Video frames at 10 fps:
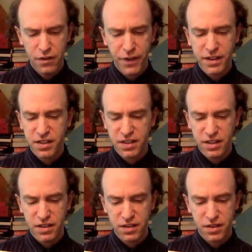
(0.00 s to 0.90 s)

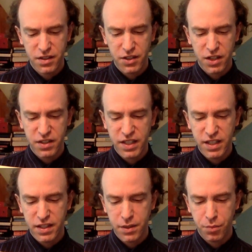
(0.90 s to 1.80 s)
Fantasies such as
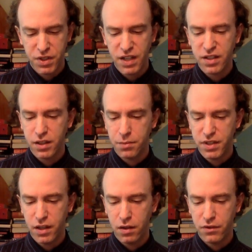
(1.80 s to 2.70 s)
these, presenting
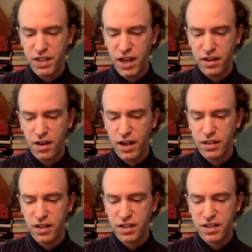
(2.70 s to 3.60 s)
themselves at
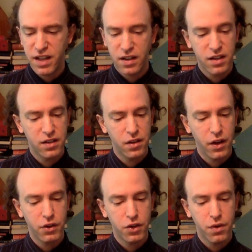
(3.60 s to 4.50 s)
night, extended
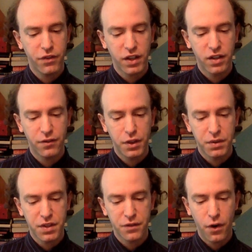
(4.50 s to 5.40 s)
their terrific
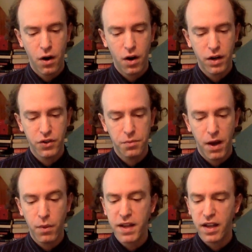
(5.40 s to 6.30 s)
influence far into
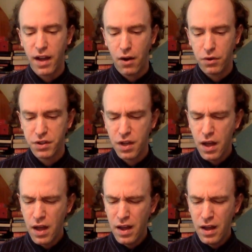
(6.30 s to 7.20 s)
my waking hours.
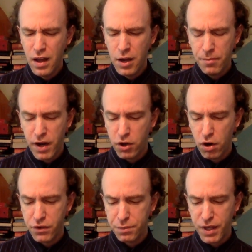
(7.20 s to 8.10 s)
My
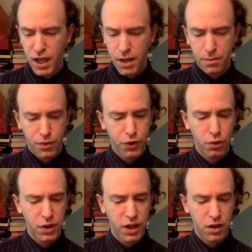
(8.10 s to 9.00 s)
nerves became
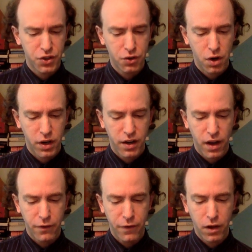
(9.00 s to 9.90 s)
thoroughly unstrung, and
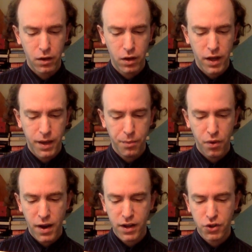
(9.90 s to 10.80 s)
I fell a
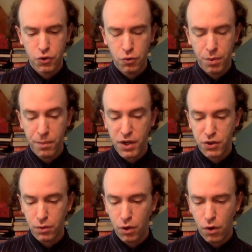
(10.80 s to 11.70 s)
prey to
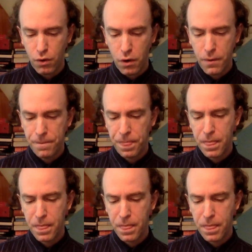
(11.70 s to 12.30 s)
perpetual horror.